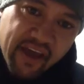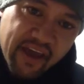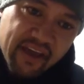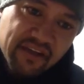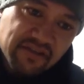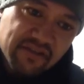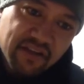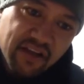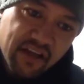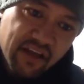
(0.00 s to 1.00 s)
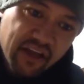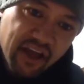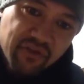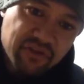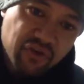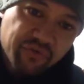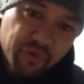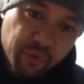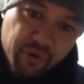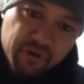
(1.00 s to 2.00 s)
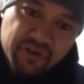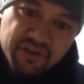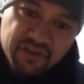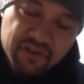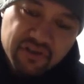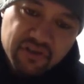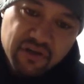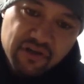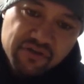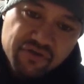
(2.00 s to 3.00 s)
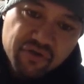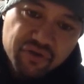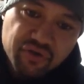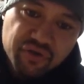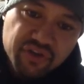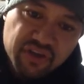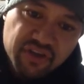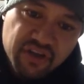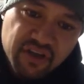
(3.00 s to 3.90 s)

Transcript: and how the software works, you could use it